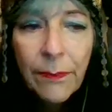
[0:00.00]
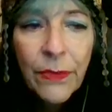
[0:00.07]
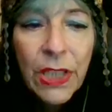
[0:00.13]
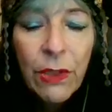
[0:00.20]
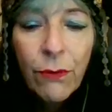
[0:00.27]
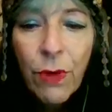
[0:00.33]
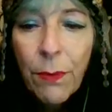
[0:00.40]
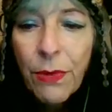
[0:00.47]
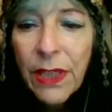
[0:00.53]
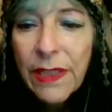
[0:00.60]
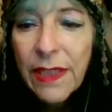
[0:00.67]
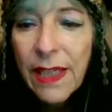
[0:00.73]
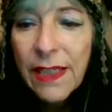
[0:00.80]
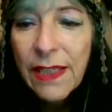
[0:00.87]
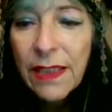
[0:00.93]
it
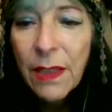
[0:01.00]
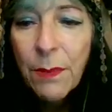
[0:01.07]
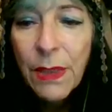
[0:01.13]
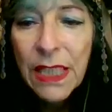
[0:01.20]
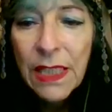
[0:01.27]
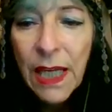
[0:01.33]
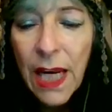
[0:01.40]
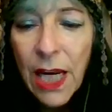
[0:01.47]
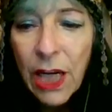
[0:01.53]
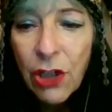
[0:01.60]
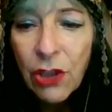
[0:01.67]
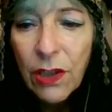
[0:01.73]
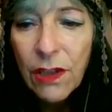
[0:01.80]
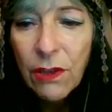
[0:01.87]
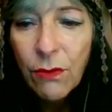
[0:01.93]
represents limitations,